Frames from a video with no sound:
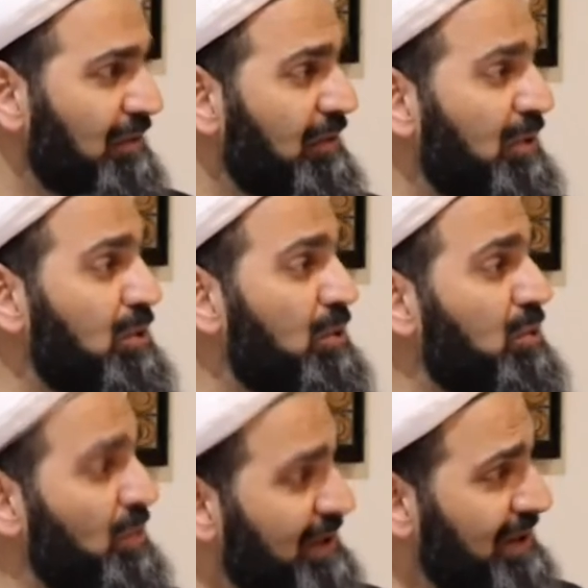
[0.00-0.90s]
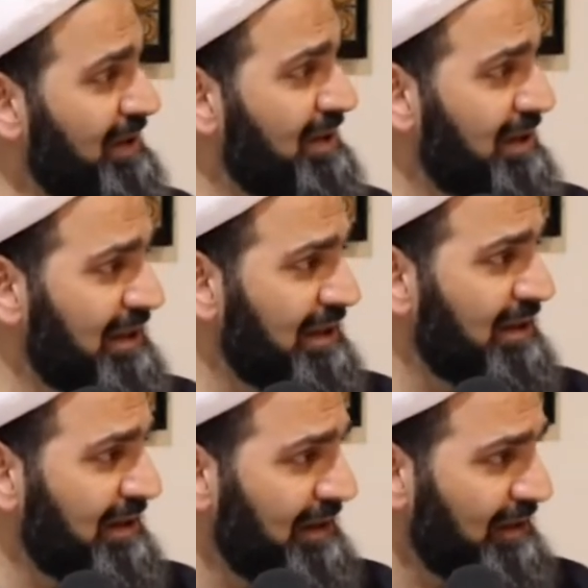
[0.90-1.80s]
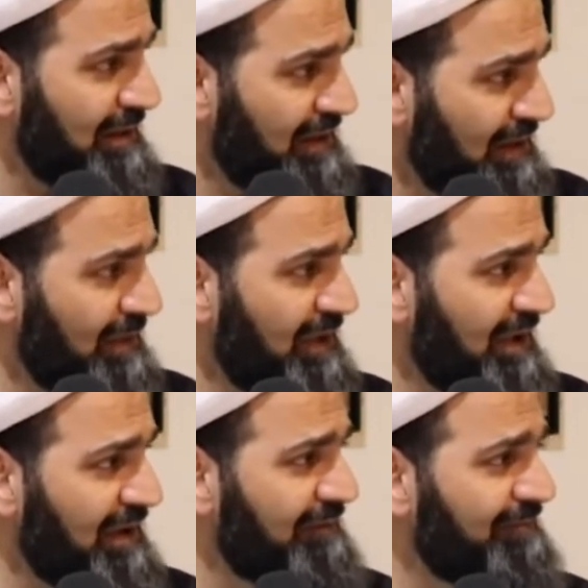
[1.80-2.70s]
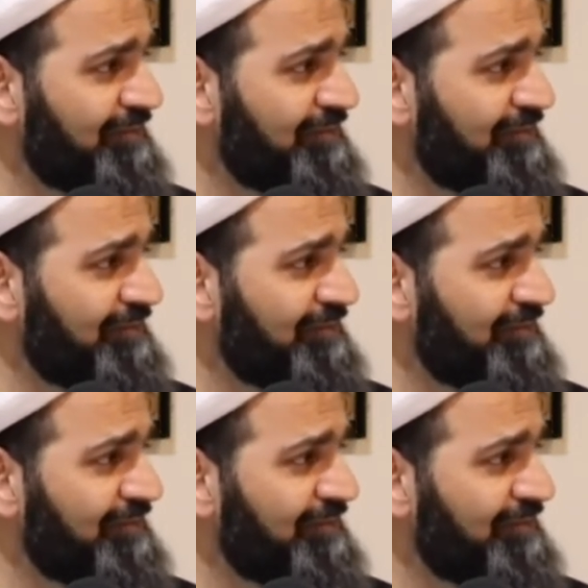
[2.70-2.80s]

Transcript: for you to witness this Ramadan